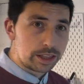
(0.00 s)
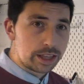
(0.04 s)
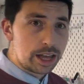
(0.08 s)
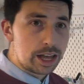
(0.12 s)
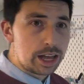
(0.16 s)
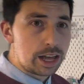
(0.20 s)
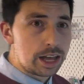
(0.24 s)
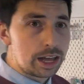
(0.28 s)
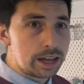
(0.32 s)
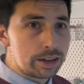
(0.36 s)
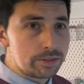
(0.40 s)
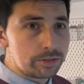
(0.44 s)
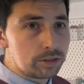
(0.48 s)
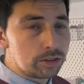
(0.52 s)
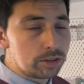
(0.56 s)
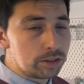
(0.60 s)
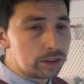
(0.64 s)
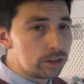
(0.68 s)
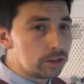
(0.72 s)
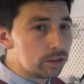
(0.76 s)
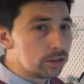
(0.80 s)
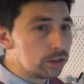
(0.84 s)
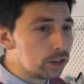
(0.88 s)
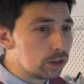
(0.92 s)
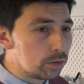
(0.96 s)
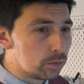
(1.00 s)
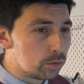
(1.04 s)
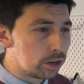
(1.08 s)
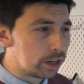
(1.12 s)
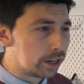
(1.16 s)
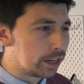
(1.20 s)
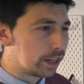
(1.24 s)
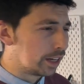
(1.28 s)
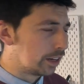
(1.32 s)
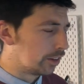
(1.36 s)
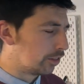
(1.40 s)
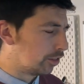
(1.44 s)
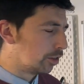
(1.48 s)
that I've got the audio
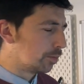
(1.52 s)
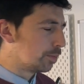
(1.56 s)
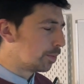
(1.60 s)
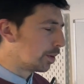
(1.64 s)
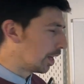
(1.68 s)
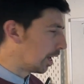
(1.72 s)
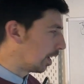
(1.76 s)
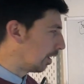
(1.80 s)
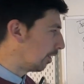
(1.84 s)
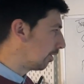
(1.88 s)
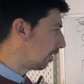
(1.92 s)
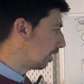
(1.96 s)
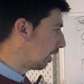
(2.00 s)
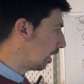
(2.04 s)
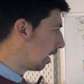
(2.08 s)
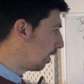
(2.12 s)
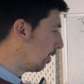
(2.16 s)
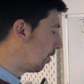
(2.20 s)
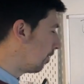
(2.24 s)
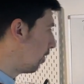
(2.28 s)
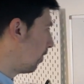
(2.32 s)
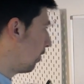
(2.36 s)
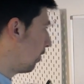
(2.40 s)
working. It should be actually. I've